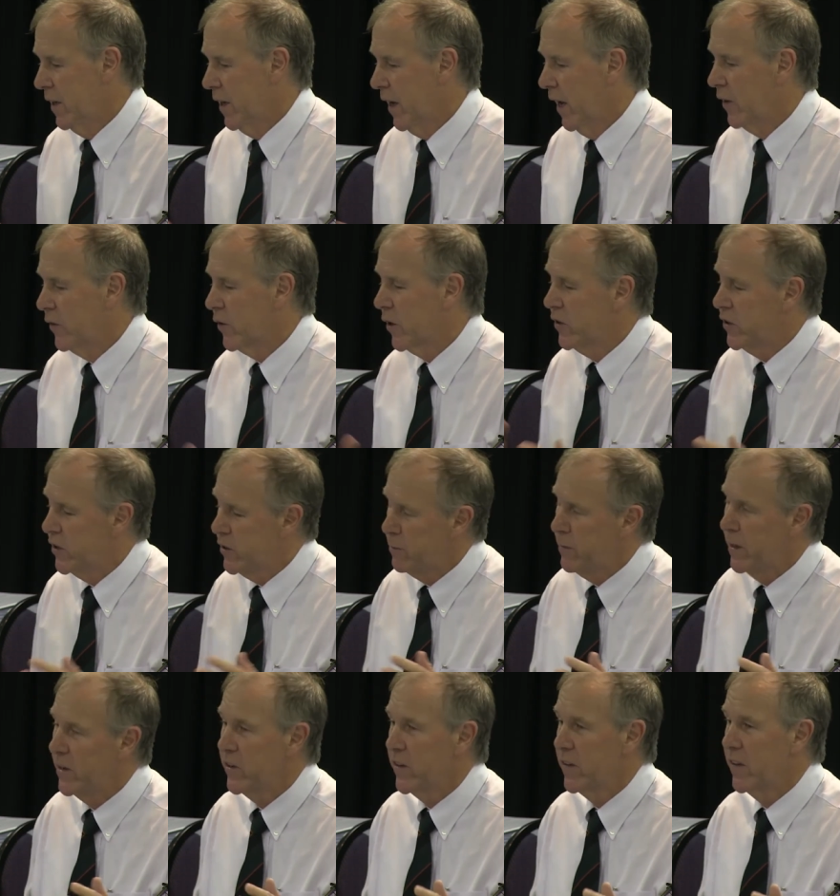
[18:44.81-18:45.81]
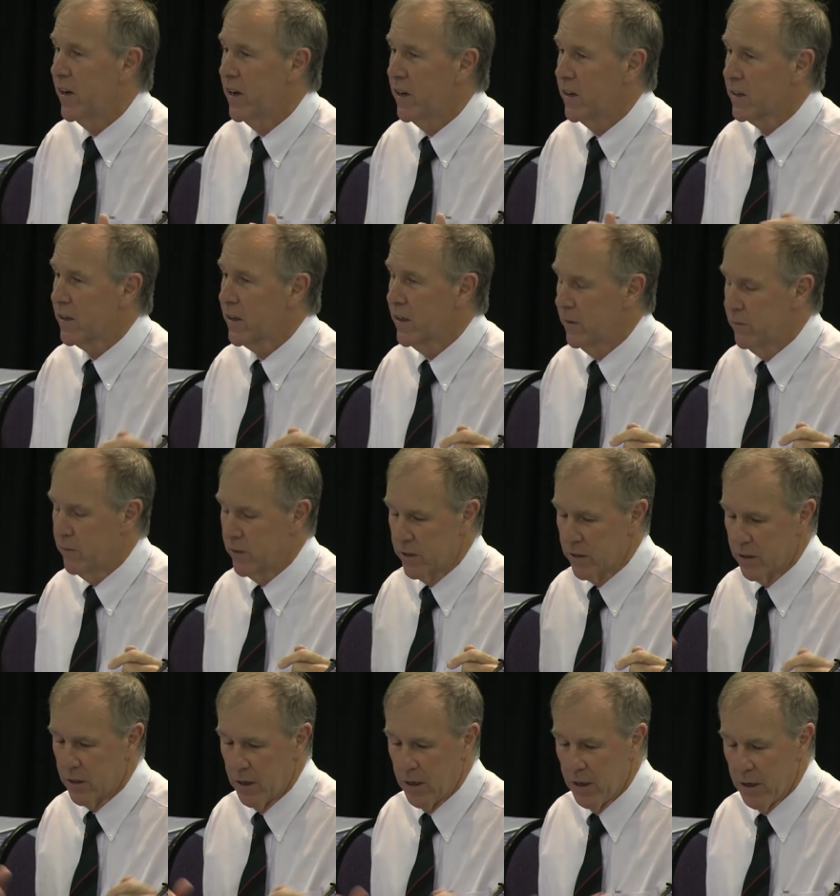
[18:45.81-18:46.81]
And so she's measured the outcomes.
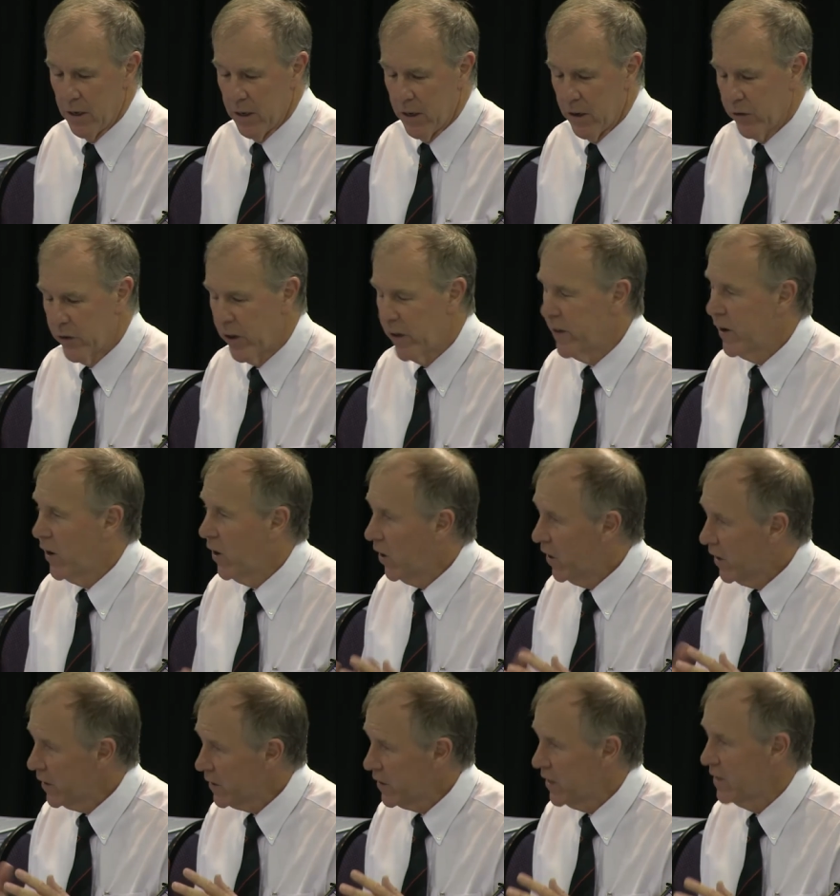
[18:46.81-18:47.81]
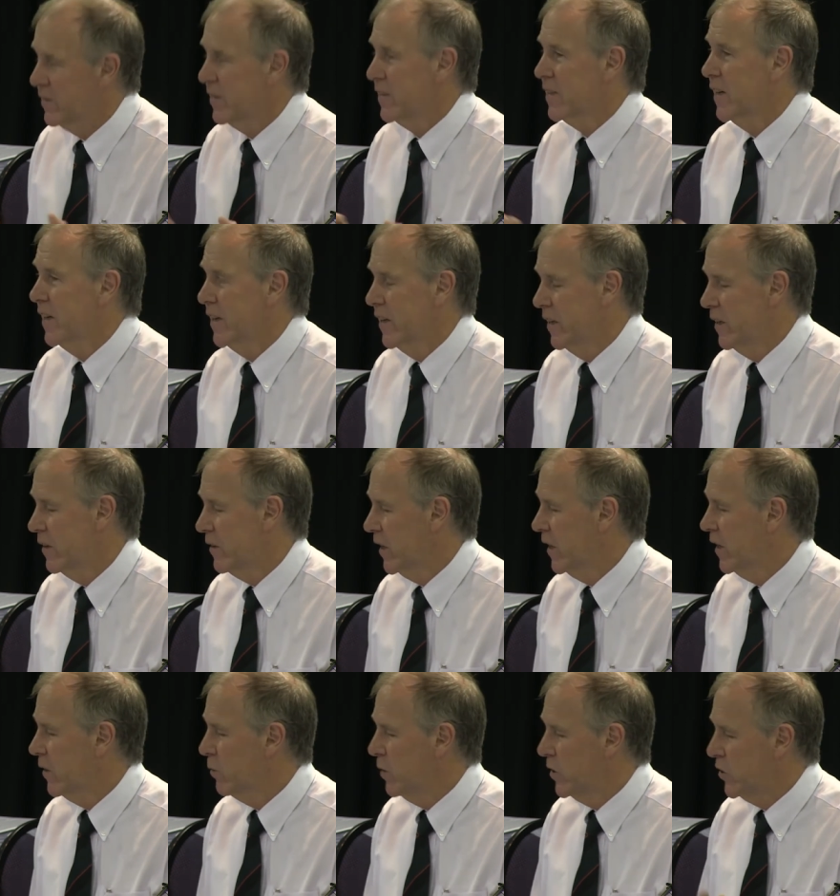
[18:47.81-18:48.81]
So there are some studies
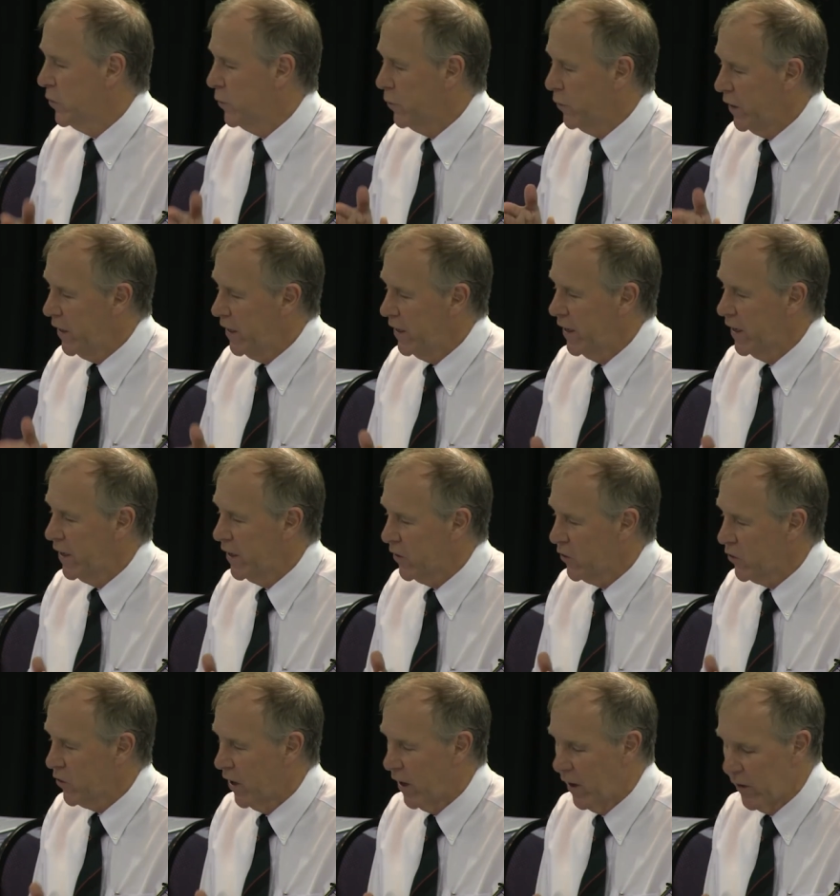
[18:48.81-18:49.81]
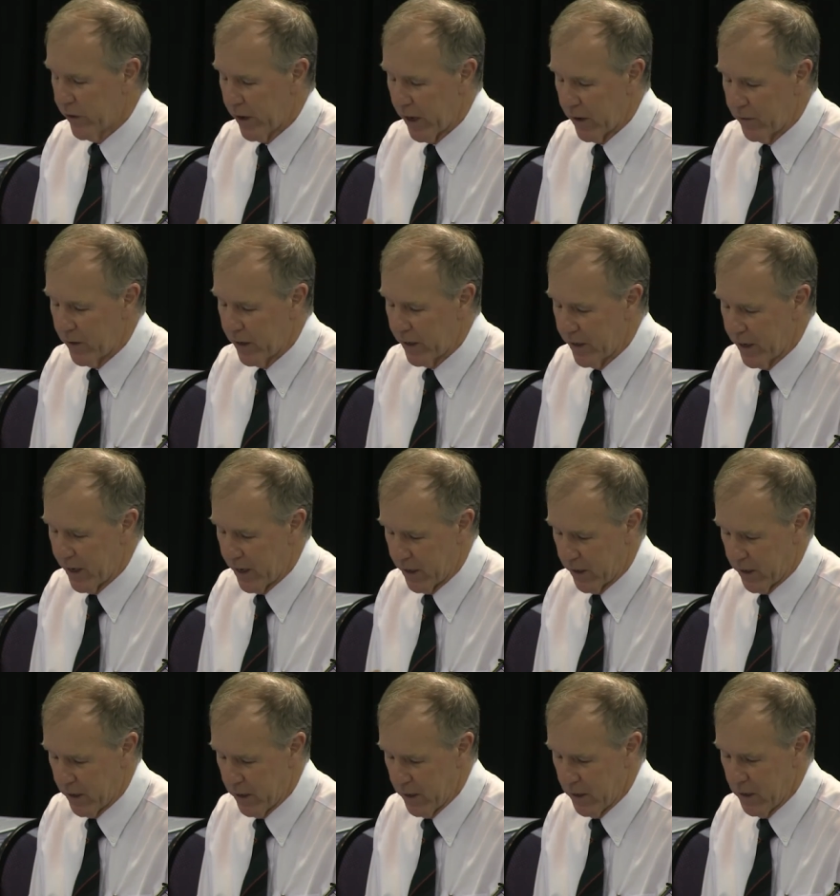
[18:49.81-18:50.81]
in which feeding trials have been
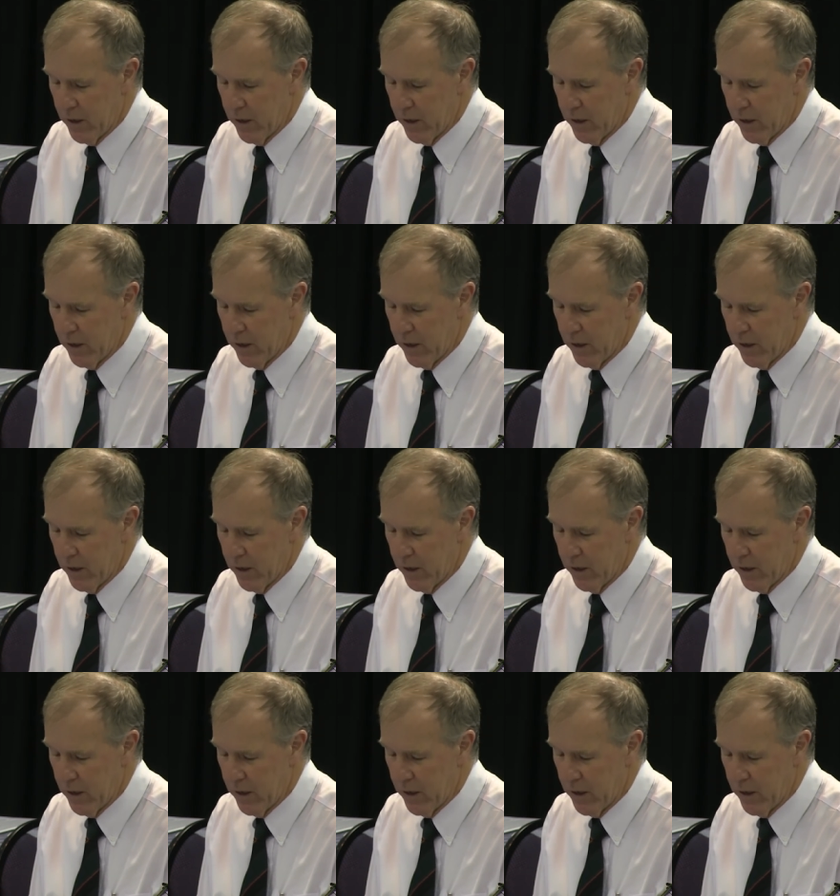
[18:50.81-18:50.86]
done,